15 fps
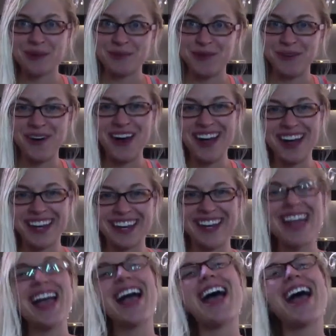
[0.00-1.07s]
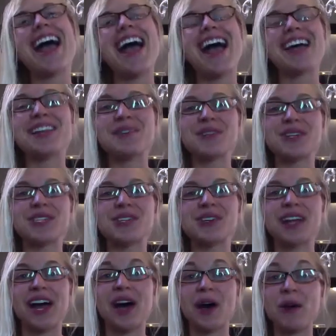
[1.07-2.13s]
number one, and number two,
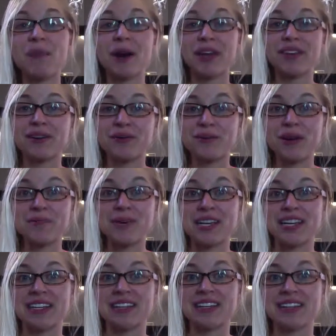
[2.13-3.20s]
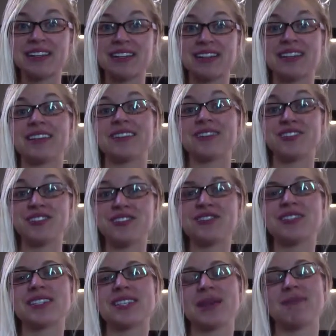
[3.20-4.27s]
to help other women do
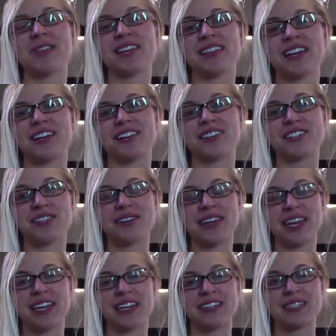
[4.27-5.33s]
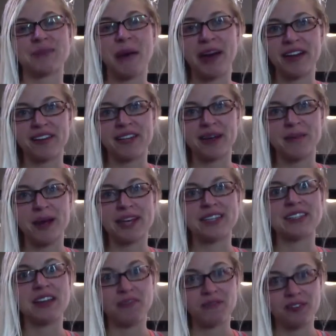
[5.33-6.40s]
the same thing that you're doing and inspire them, I
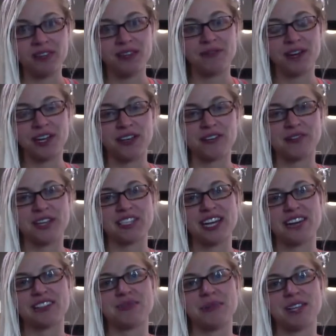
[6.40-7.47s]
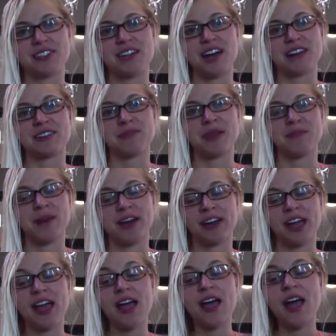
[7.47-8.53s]
definitely want you to reach out to me and talk to me about
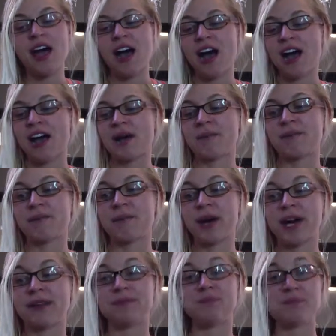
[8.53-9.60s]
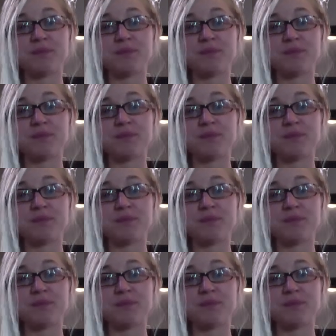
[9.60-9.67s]
it. Um, but